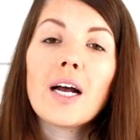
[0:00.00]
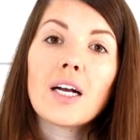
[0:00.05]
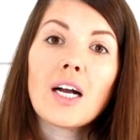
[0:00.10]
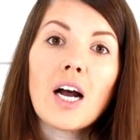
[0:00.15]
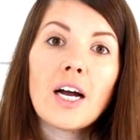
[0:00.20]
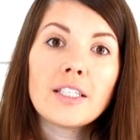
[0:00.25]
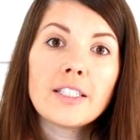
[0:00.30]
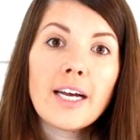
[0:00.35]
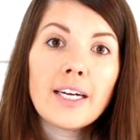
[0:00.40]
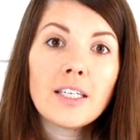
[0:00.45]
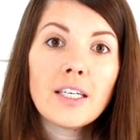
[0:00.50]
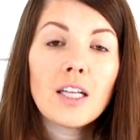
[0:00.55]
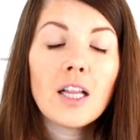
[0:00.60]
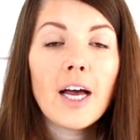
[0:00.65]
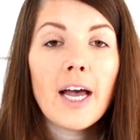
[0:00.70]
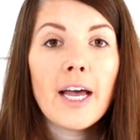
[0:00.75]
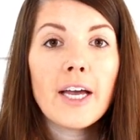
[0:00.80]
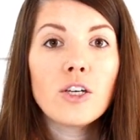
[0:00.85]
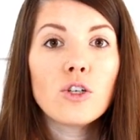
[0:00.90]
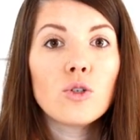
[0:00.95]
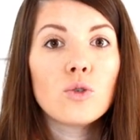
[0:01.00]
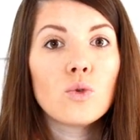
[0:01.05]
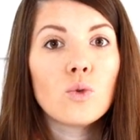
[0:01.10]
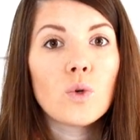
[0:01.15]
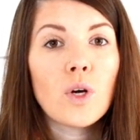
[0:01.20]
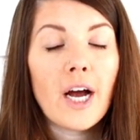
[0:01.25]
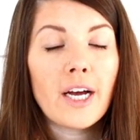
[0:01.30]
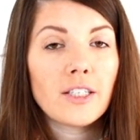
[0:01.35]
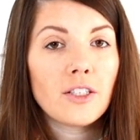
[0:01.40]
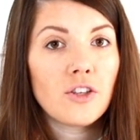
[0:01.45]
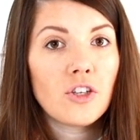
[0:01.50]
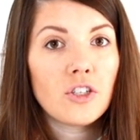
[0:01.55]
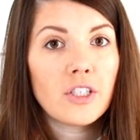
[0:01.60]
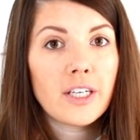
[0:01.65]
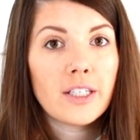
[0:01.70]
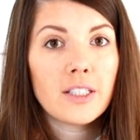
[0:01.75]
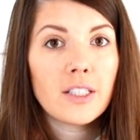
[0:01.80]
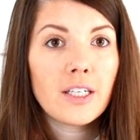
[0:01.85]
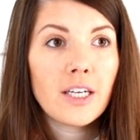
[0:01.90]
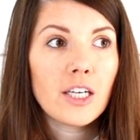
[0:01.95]
contact a client who got to their
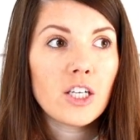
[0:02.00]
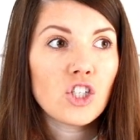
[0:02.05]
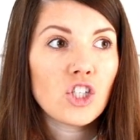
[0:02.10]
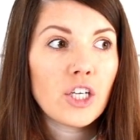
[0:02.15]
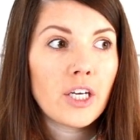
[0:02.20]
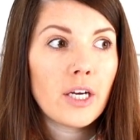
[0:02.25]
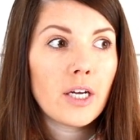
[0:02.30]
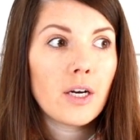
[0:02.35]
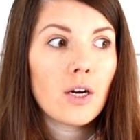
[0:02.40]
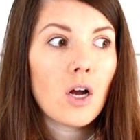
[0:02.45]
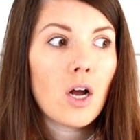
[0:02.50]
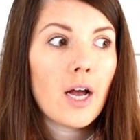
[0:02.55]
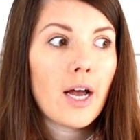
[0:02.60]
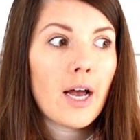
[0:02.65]
destination